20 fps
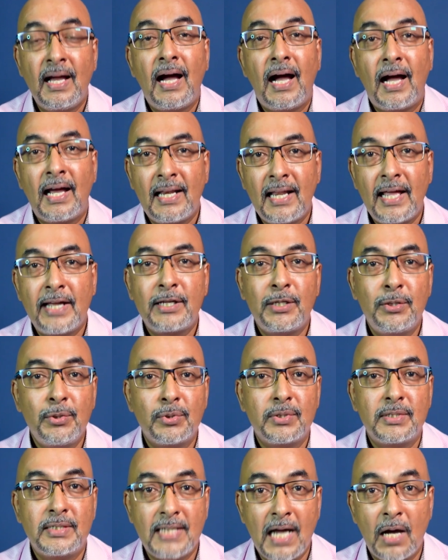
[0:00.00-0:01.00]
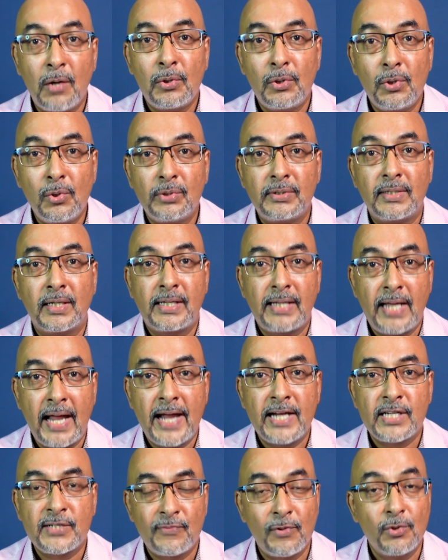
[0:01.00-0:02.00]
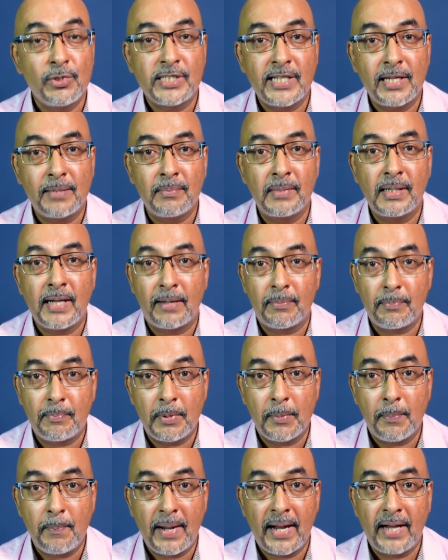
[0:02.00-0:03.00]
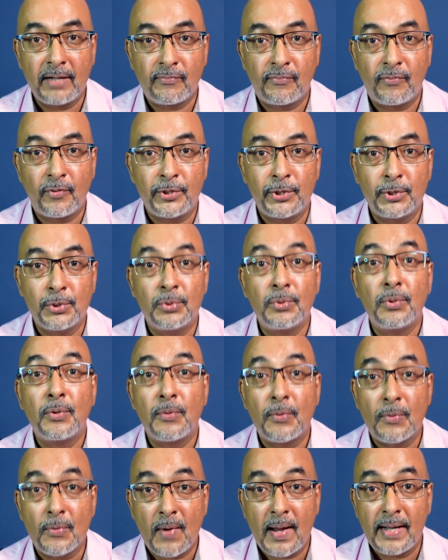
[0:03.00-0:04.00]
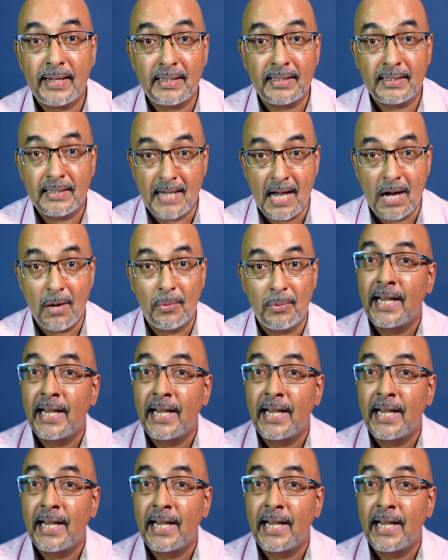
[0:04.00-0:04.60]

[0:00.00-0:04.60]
I'd like you to download the cash flow statement I prepared for you right now.